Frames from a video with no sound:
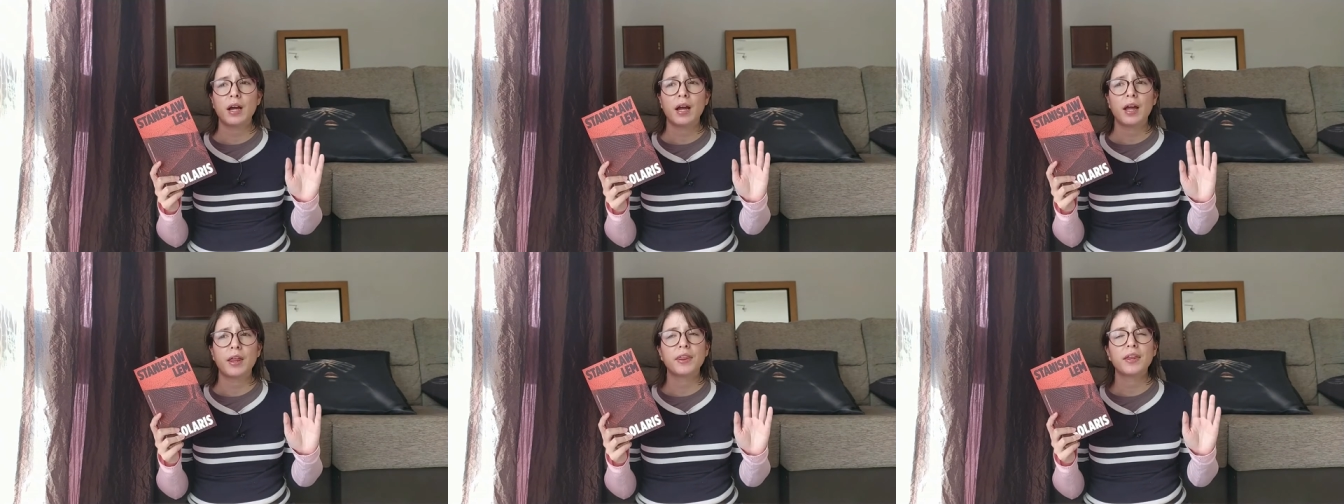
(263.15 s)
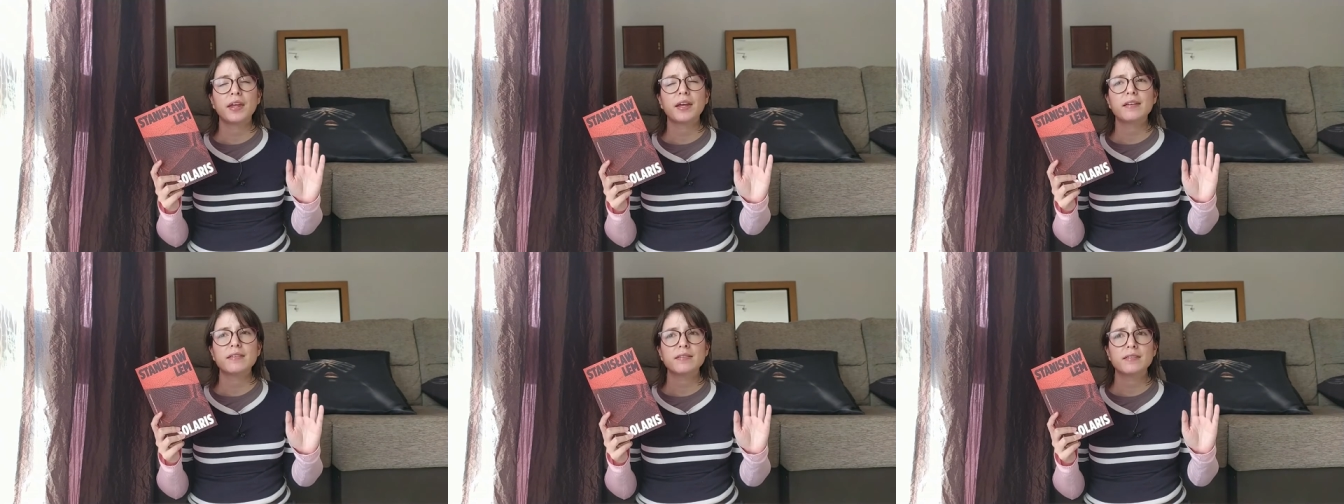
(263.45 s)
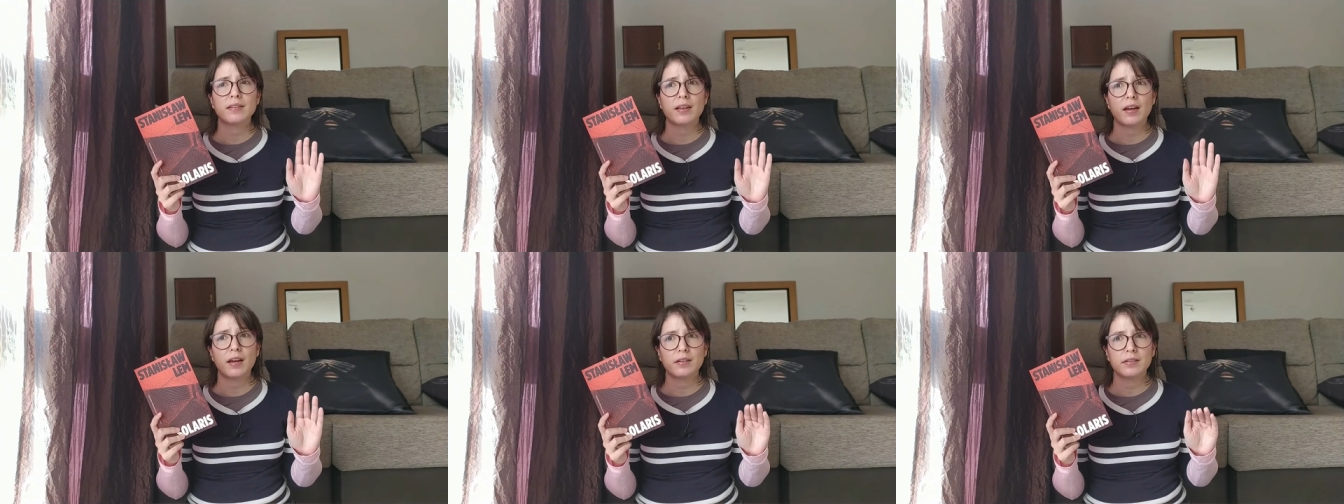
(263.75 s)
I think, a
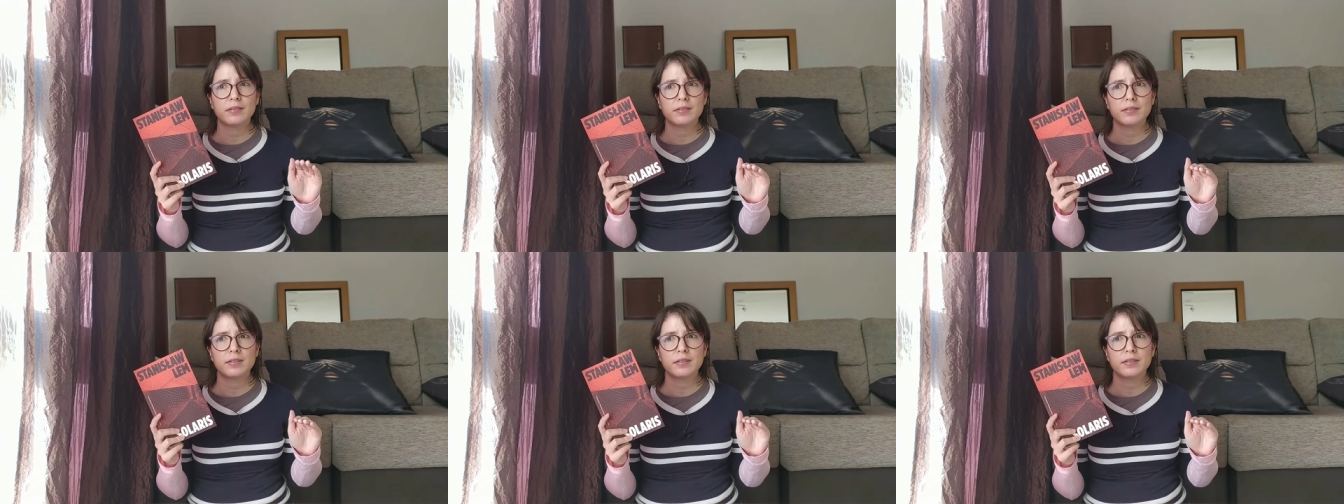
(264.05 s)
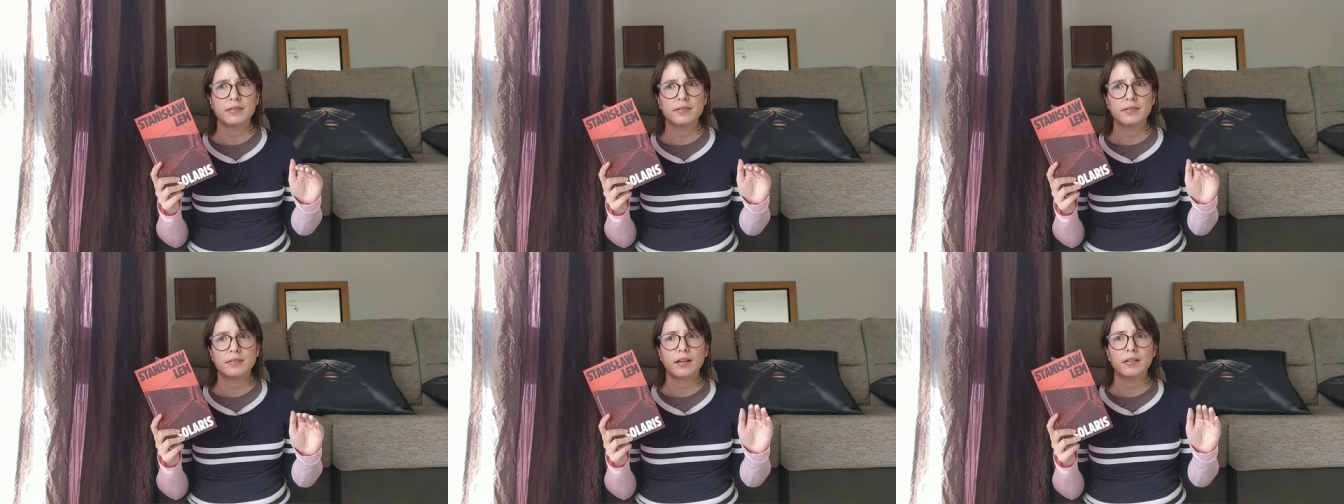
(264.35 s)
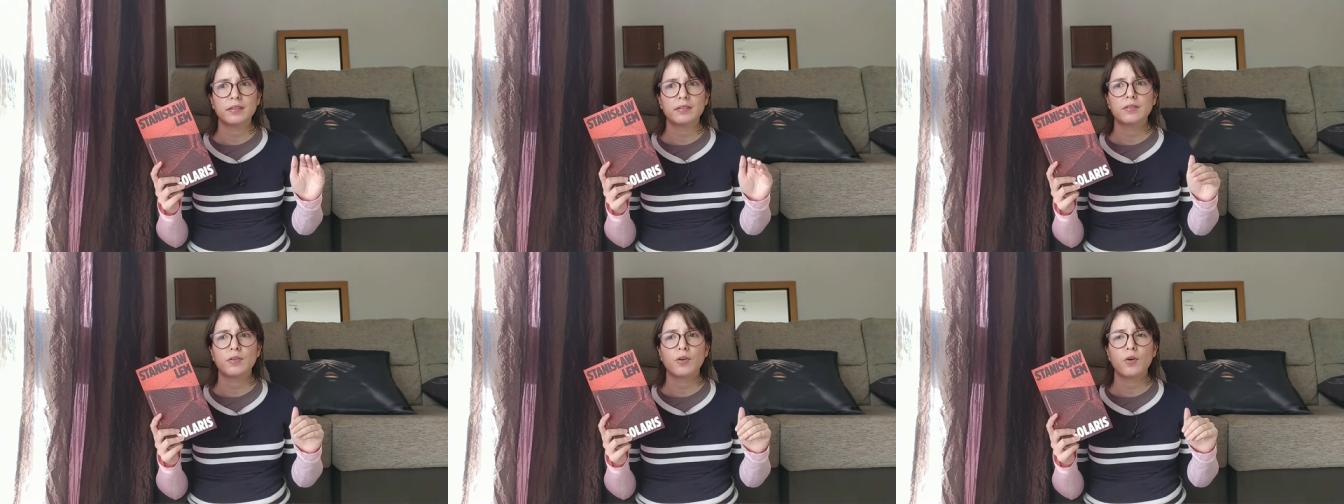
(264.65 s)
scientist
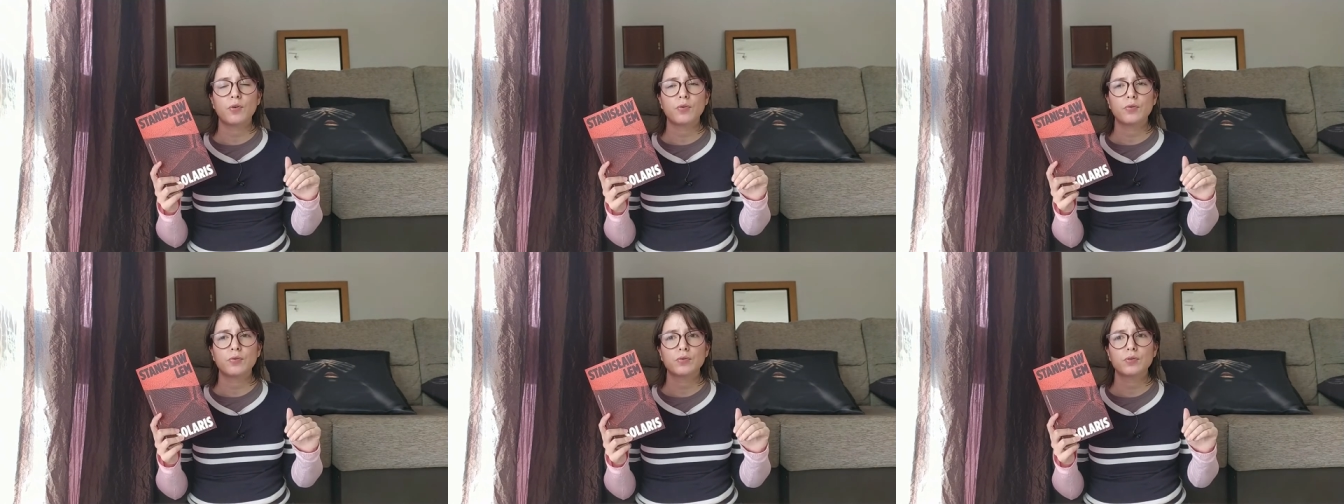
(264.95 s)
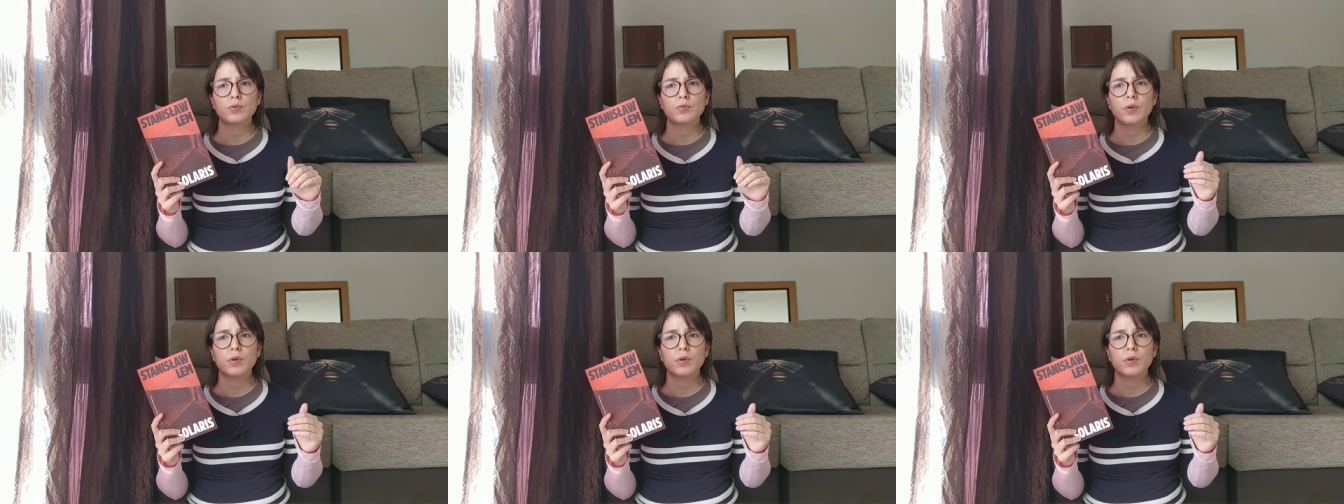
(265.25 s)
that goes